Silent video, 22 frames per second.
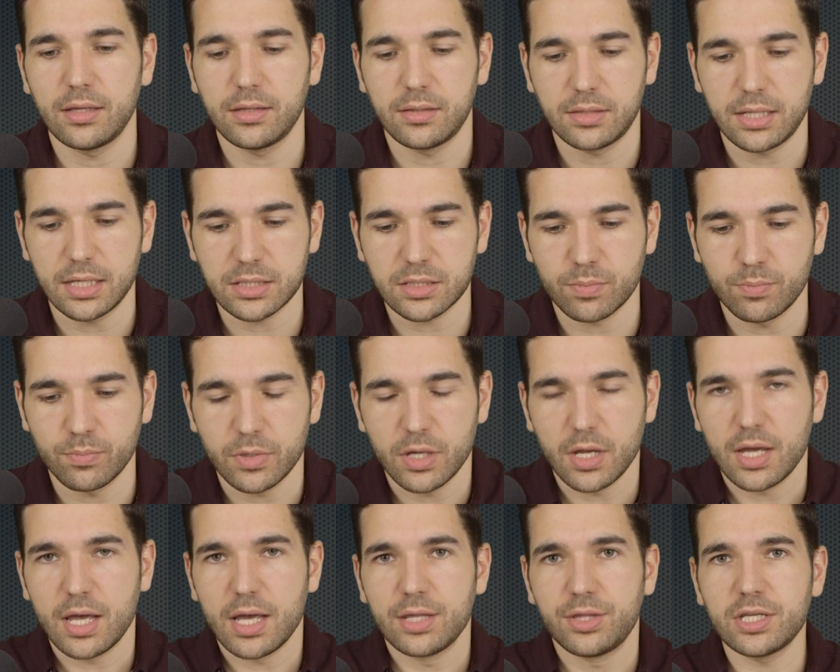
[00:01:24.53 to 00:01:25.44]

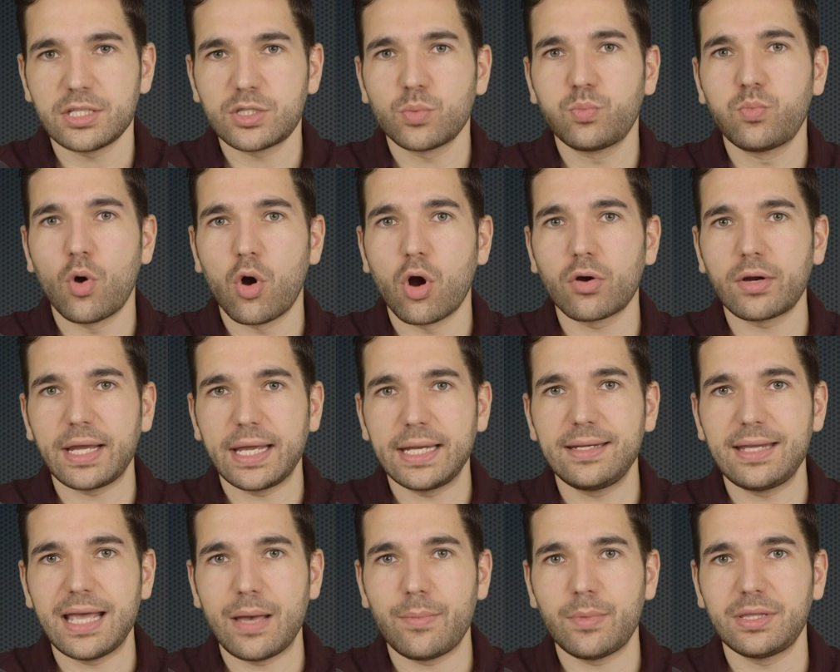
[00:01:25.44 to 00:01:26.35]
This war
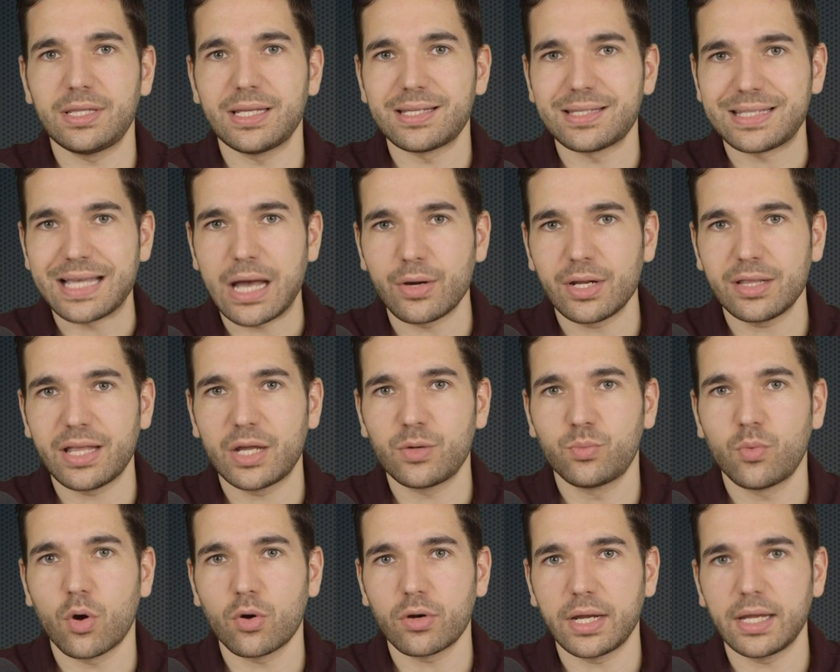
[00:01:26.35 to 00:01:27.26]
in Yemen, this
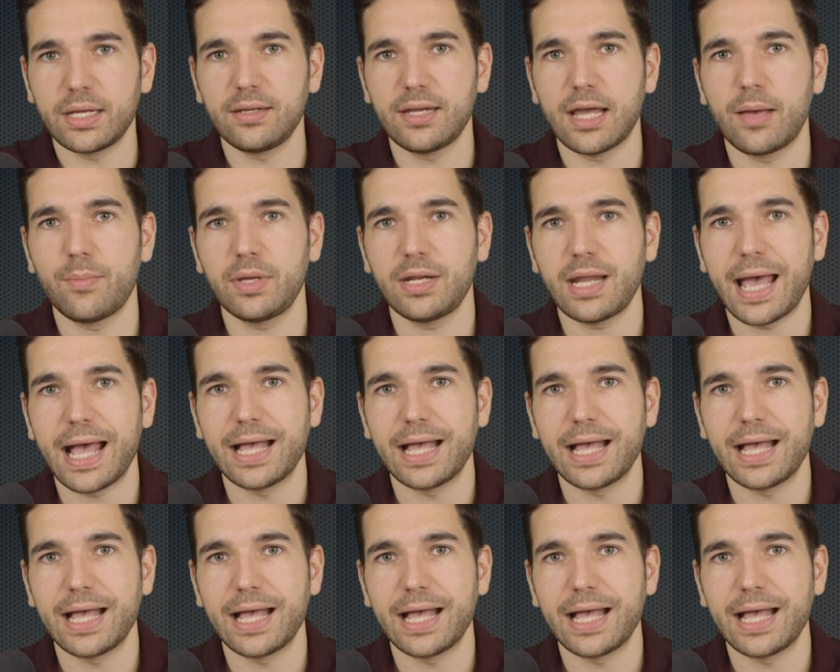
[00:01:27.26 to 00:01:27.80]
Saudi-led war in Yemen,